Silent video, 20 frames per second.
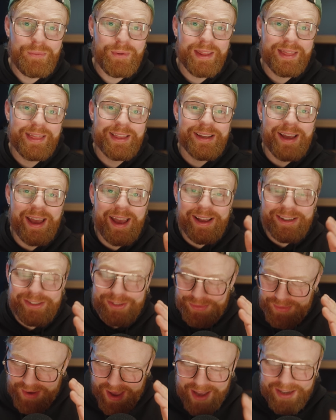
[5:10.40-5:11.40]
with
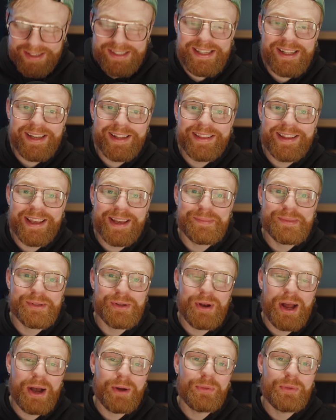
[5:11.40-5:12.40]
some excellent tips
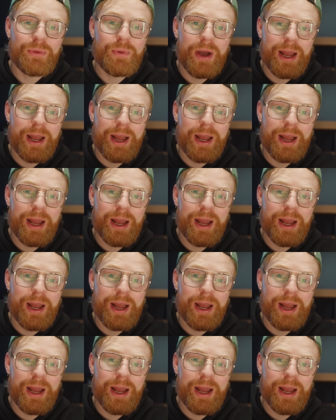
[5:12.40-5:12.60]
on how to